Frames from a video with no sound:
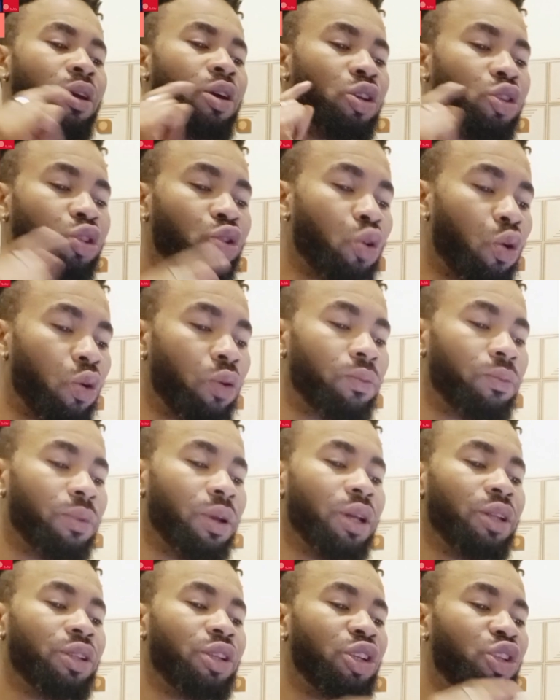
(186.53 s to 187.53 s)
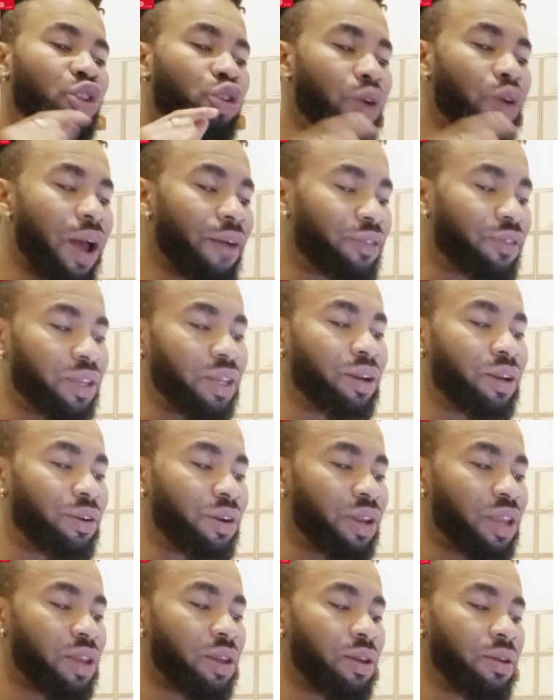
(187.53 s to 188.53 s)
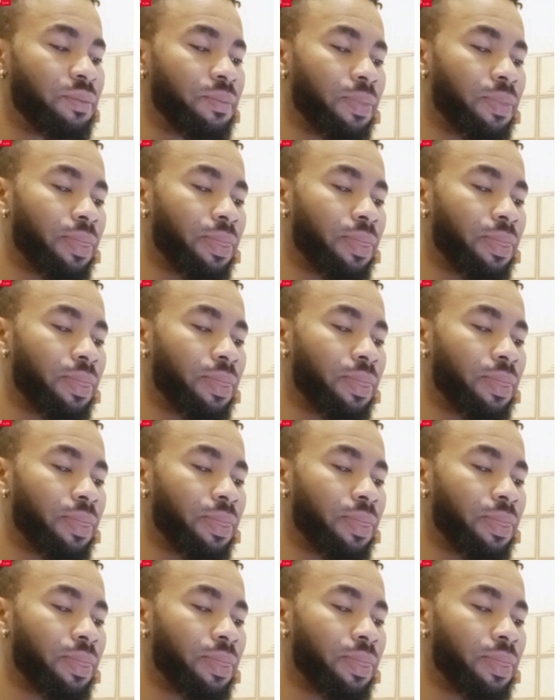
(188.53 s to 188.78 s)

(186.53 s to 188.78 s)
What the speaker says: So the draft decree,